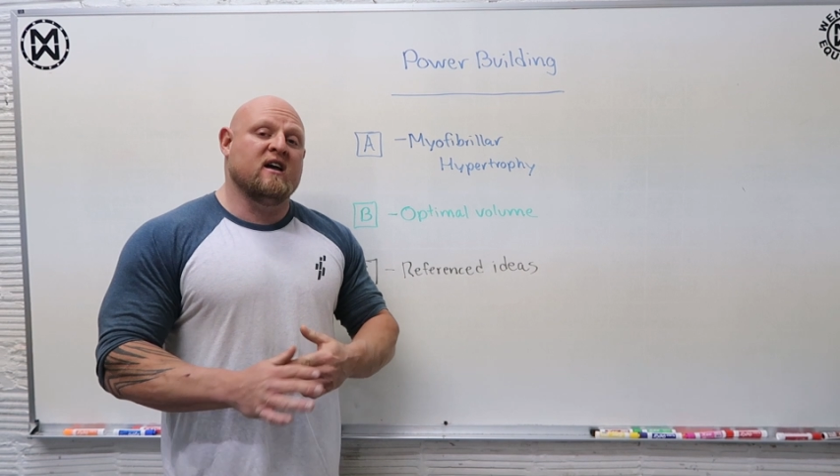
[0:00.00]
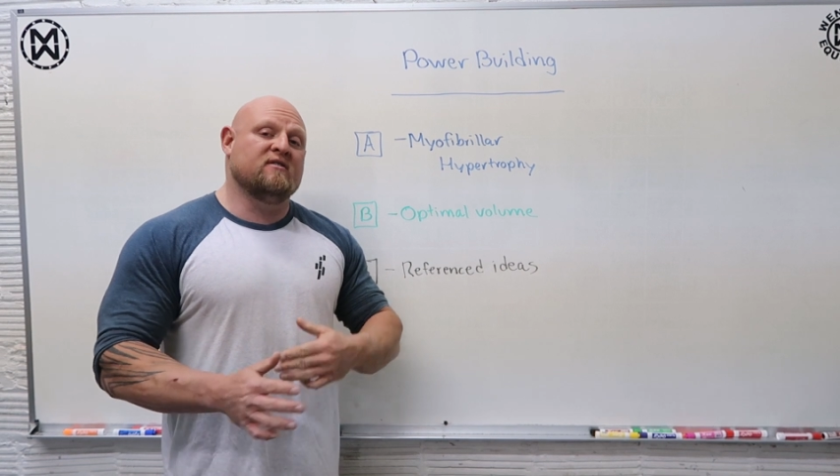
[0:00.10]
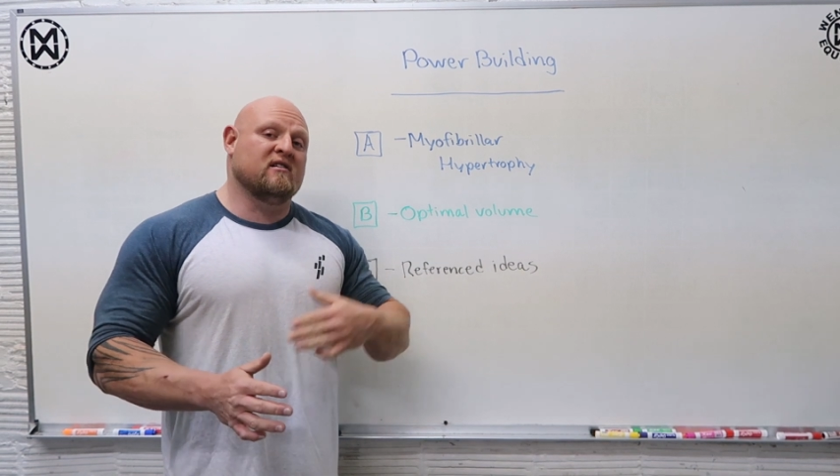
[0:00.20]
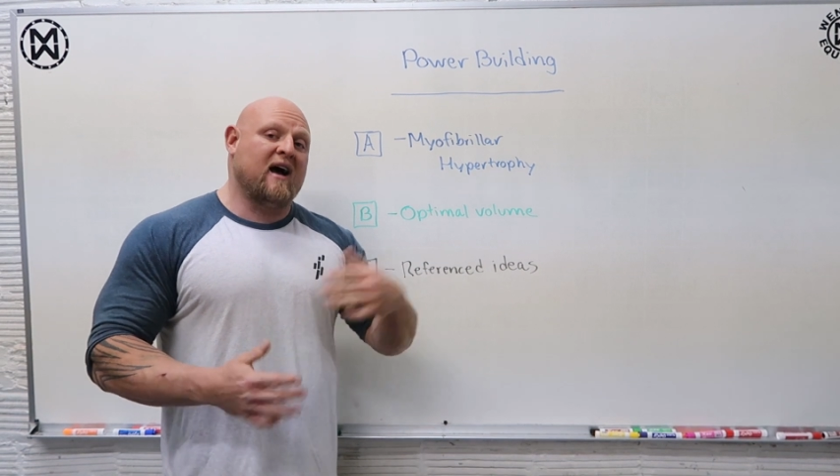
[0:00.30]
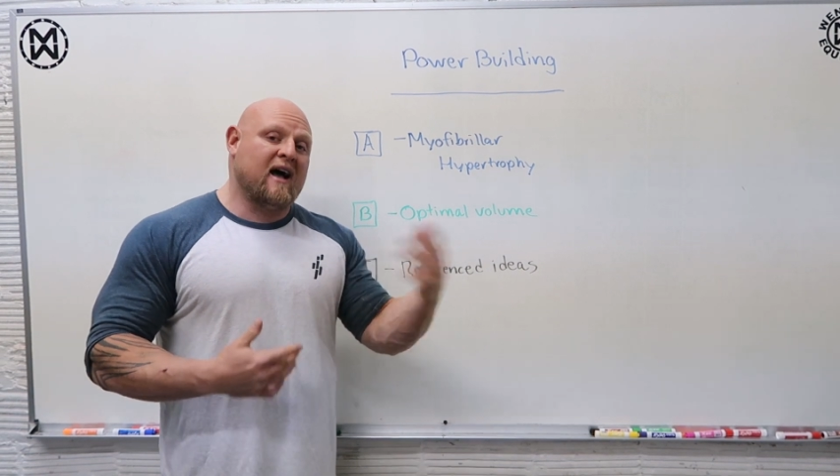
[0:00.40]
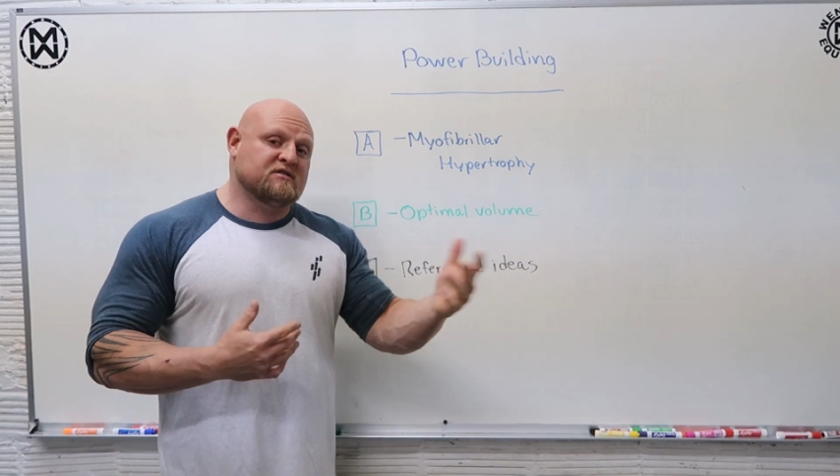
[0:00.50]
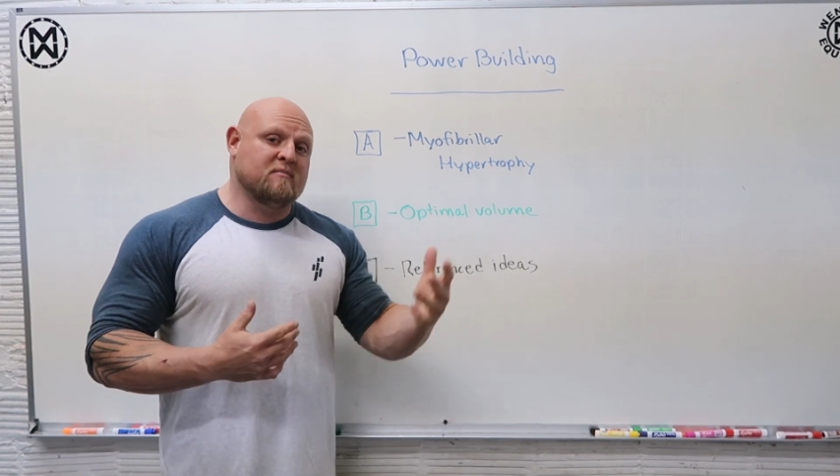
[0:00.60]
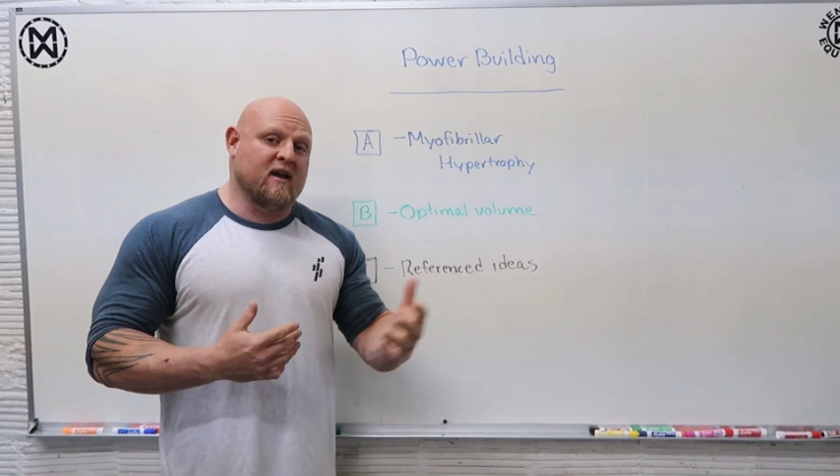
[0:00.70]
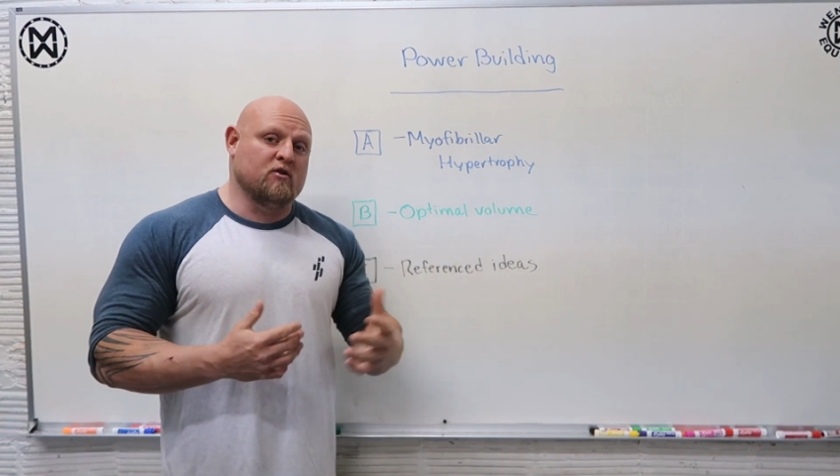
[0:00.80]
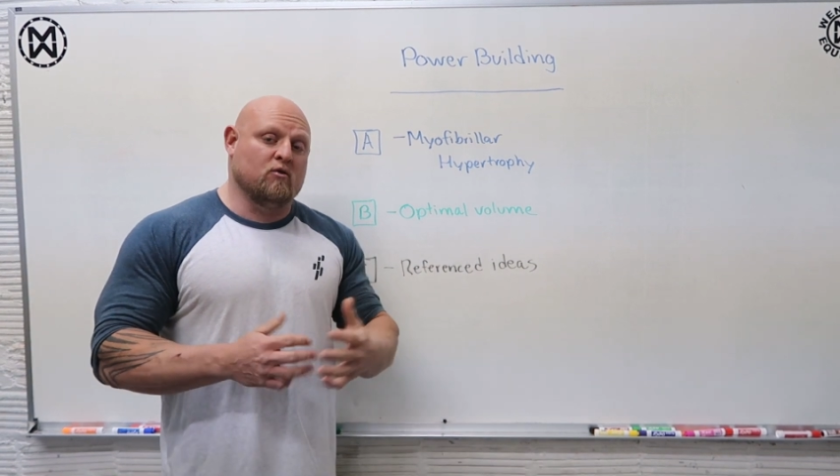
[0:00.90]
In the last
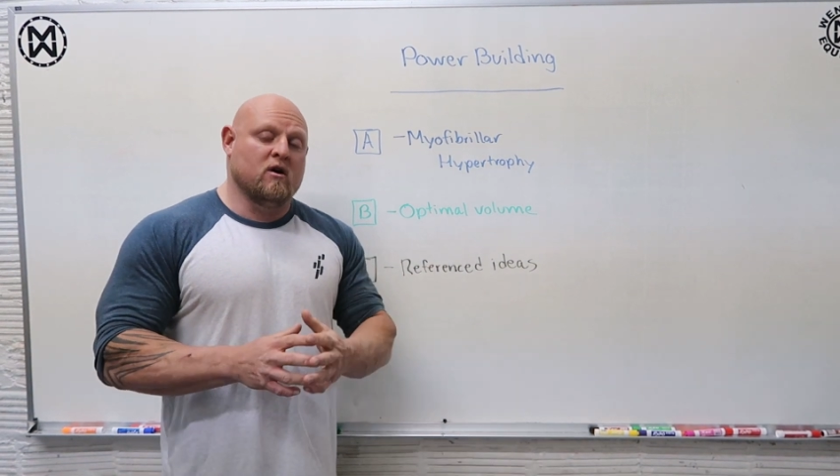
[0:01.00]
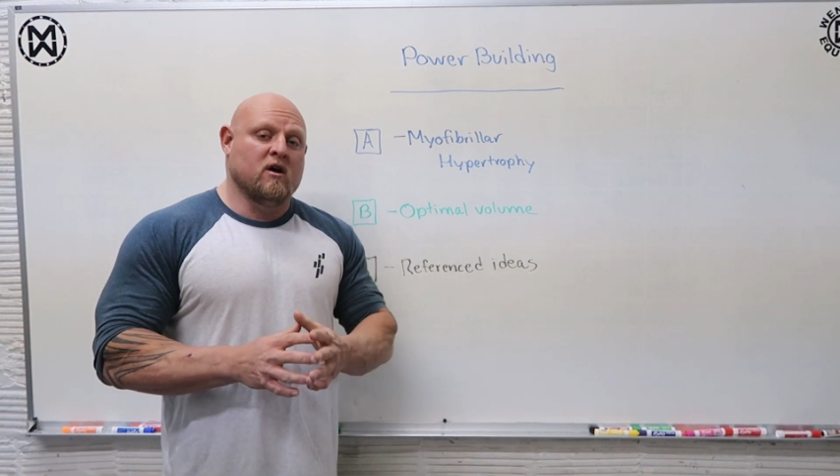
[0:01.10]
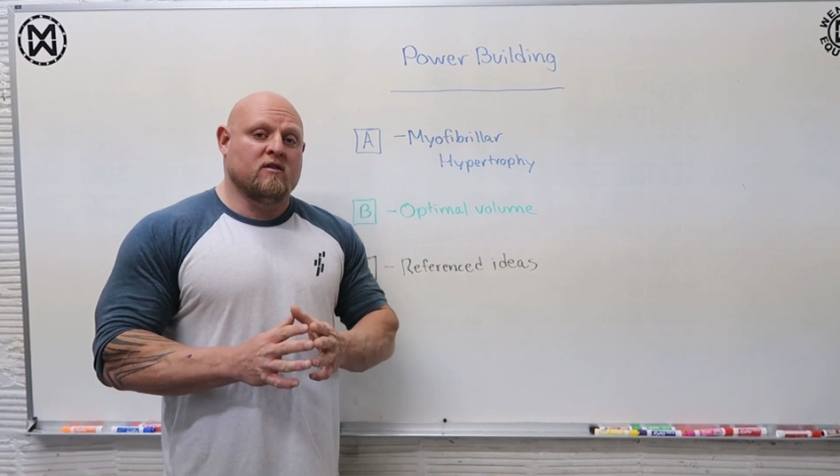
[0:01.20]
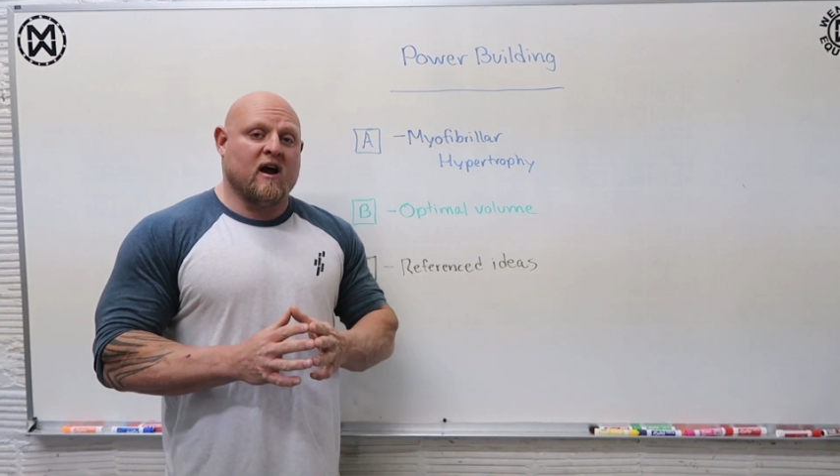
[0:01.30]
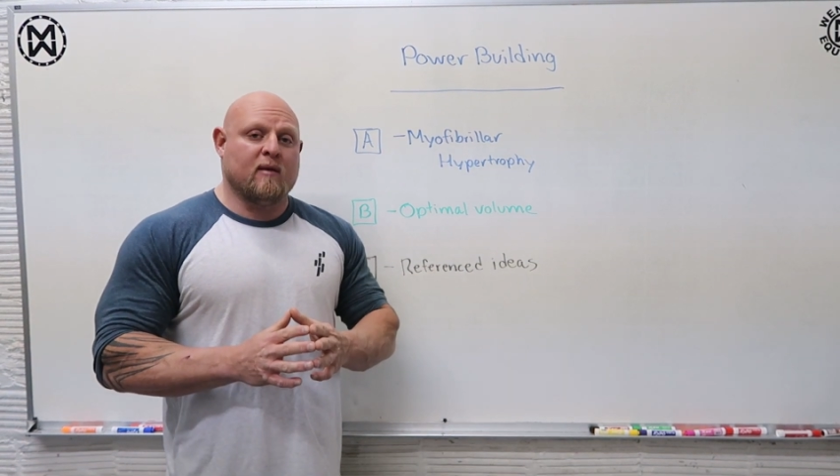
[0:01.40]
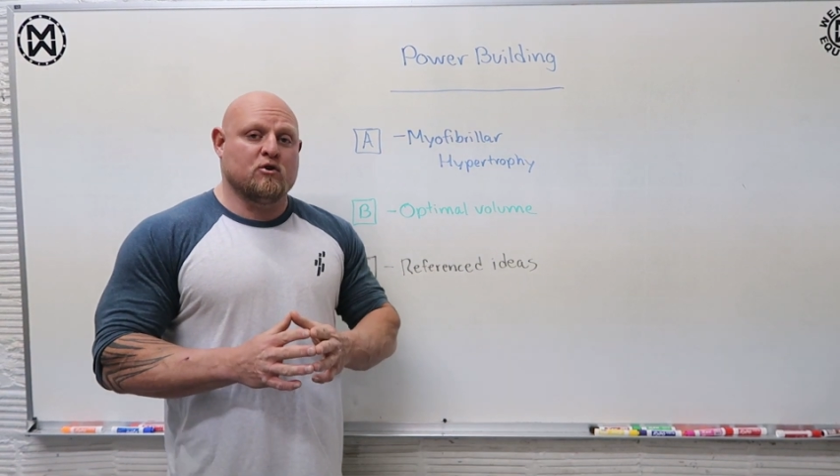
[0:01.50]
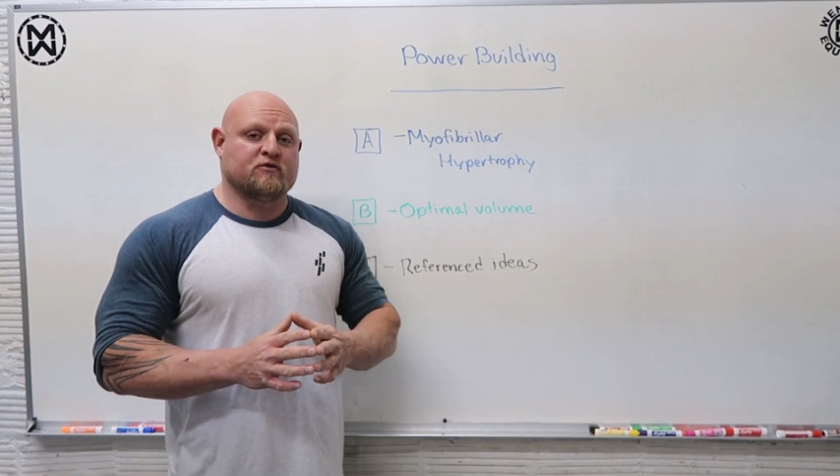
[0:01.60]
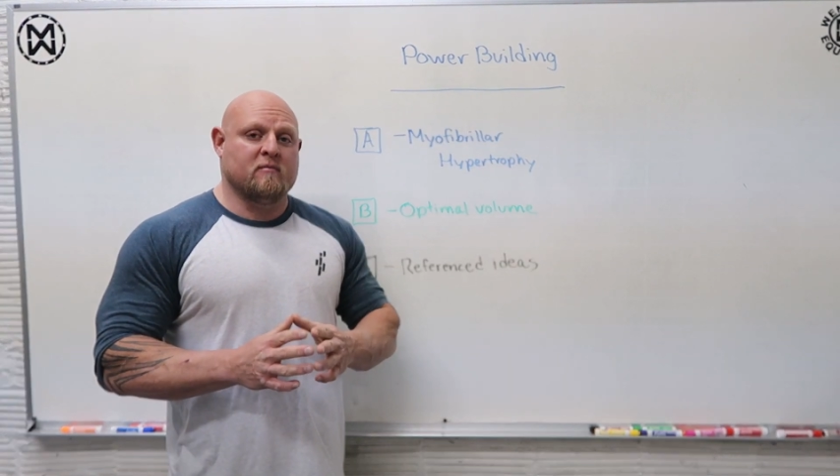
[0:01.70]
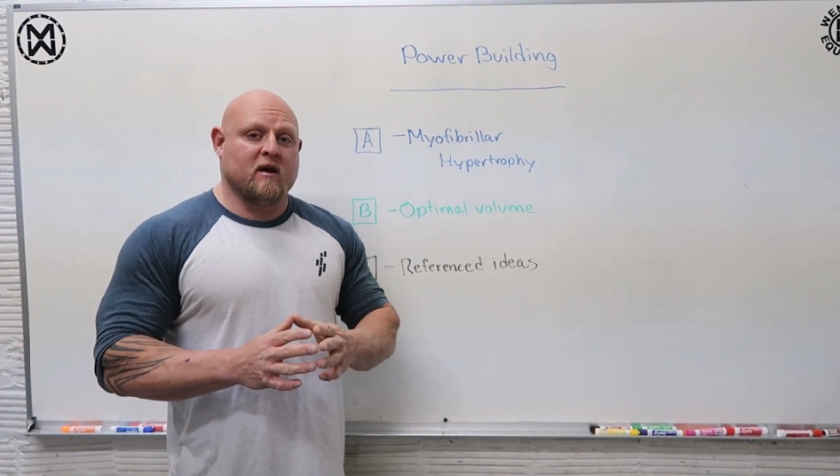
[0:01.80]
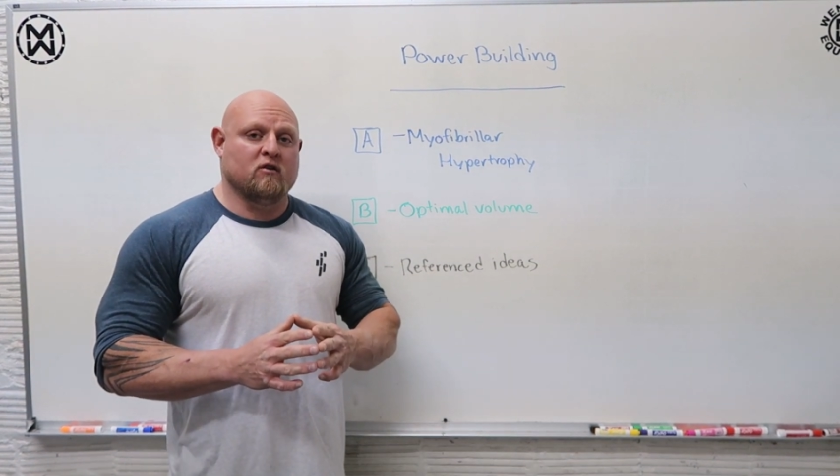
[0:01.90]
manual, the
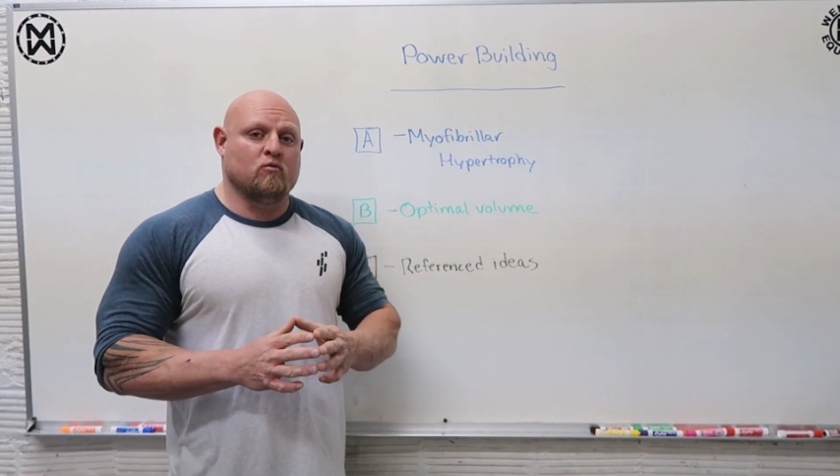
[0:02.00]
hypertrophy manual,